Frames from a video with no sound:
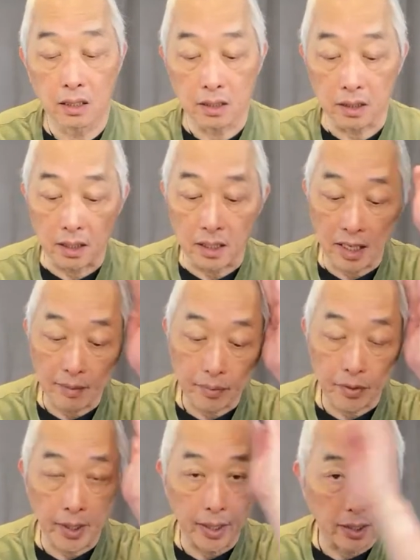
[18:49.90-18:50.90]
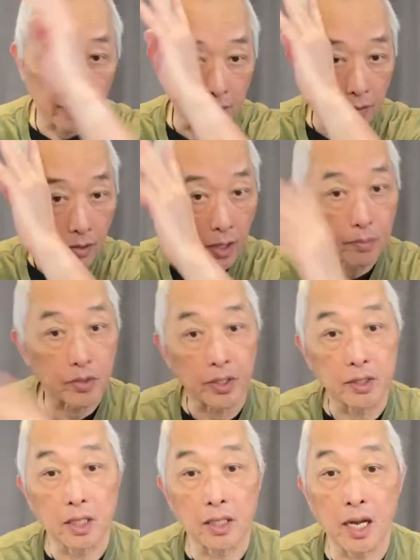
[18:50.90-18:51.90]
The left brain and the right brains
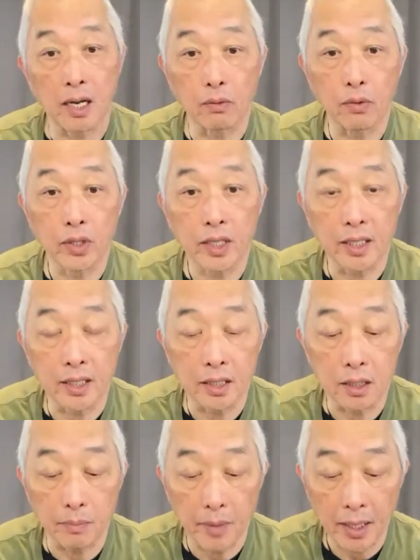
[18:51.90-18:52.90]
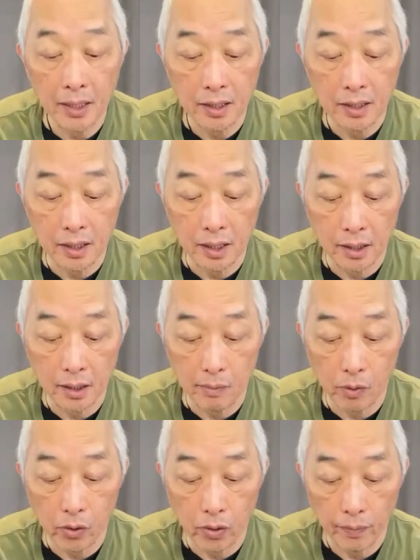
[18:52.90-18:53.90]
are not working independently
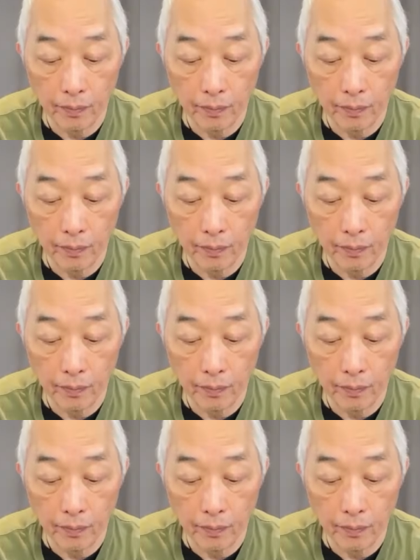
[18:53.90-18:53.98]
anymore.